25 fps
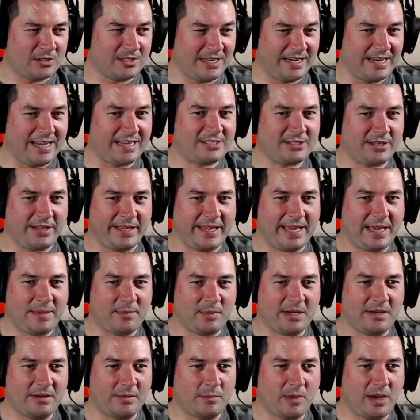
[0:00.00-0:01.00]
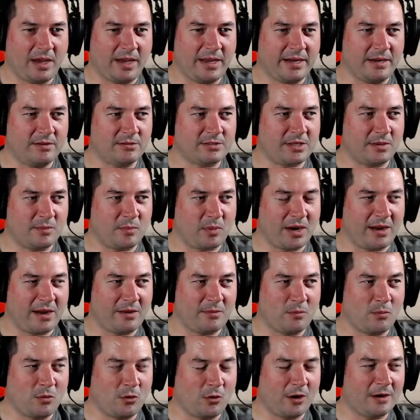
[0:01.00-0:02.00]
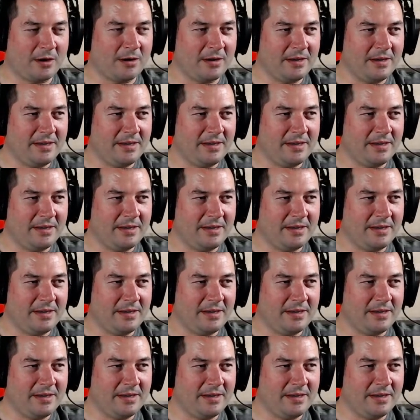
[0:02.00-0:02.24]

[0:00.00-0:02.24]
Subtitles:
actually happened in mine. I was on Proudmoore.